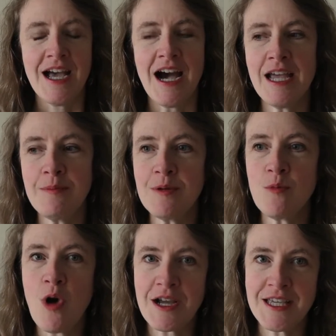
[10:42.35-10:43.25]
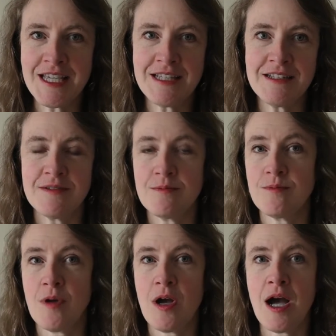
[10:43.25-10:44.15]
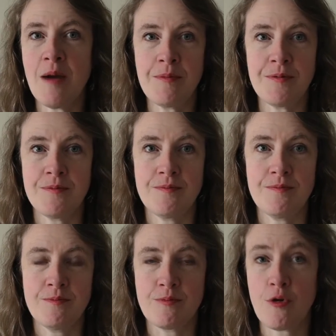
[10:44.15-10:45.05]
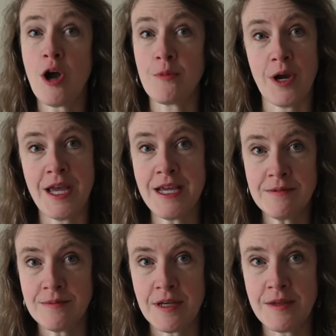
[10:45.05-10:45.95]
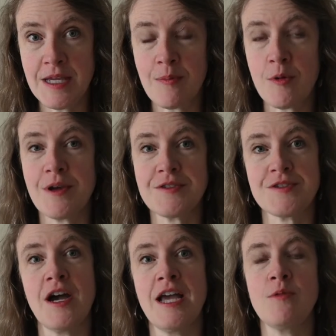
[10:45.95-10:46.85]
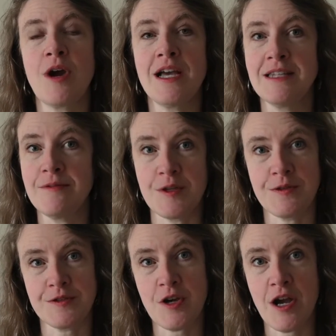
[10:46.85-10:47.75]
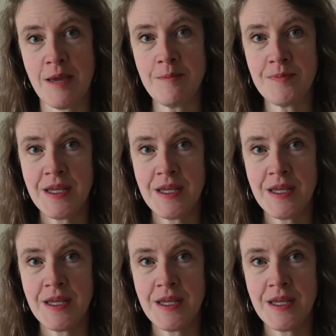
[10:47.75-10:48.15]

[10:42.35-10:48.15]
I had been walking up Broadway in the Upper West Side where I lived at the time,